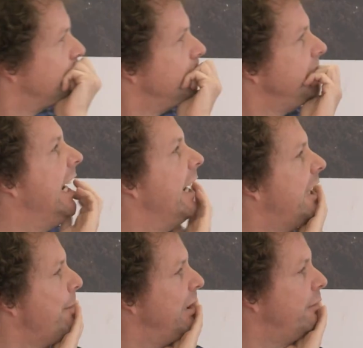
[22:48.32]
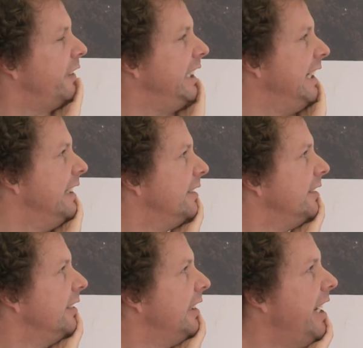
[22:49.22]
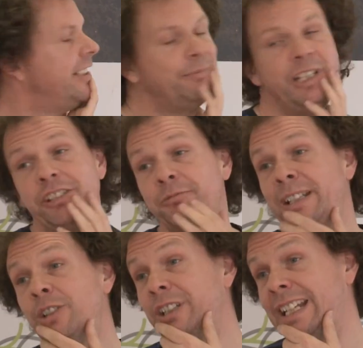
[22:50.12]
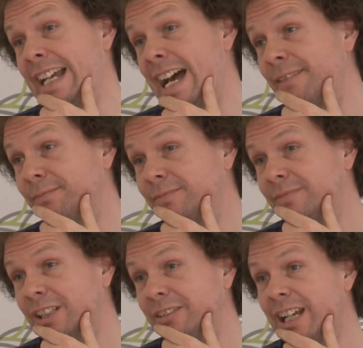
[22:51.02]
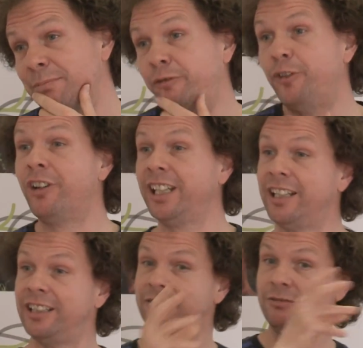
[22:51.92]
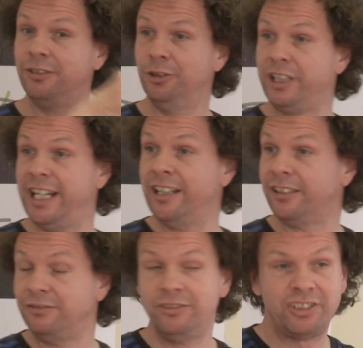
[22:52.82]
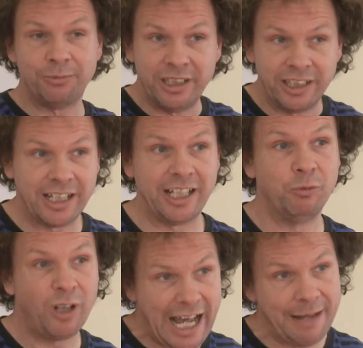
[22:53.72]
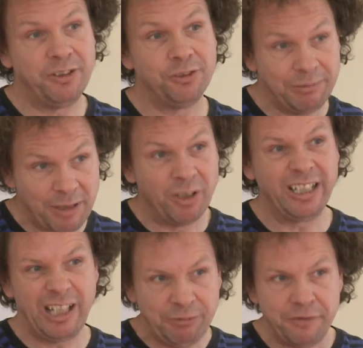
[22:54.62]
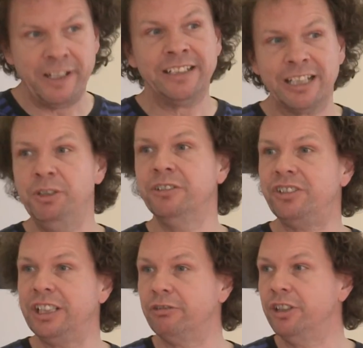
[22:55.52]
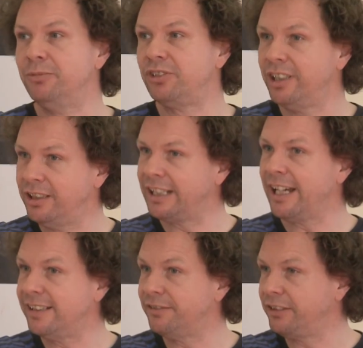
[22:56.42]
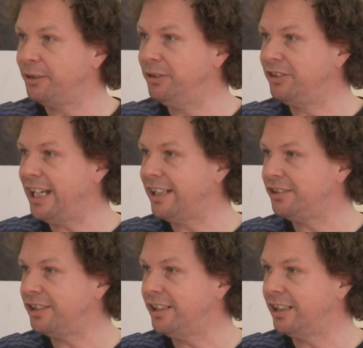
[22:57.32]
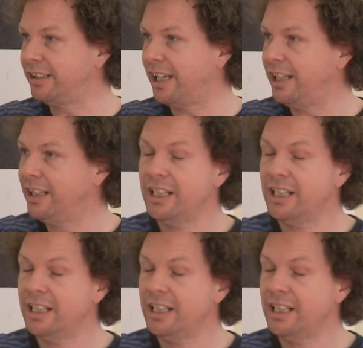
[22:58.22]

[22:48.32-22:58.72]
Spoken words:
couple of the intermediaries we've been looking at, okay, before I kind of look in on some of the kind of what happens within community groups in the case of community energy, okay.